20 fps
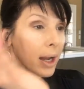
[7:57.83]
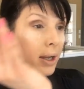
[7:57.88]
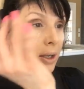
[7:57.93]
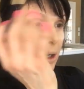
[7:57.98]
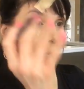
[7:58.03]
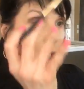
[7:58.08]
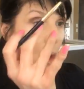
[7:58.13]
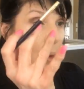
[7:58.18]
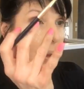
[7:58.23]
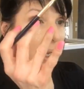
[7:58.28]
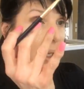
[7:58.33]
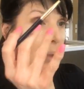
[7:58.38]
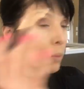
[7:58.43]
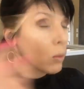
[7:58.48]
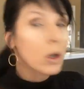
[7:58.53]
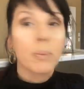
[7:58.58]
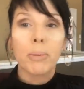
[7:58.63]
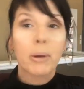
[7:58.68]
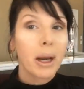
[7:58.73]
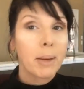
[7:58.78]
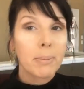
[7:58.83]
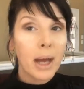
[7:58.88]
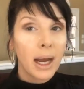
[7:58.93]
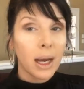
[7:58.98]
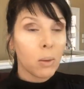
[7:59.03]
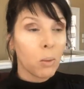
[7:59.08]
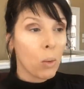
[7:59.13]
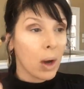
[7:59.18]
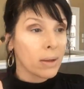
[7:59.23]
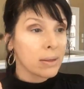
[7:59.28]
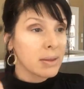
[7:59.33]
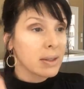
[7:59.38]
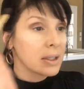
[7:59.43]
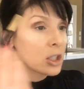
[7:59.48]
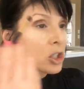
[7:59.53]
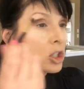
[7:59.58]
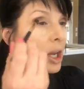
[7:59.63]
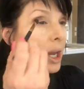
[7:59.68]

I could go inward, but I'm not. I want this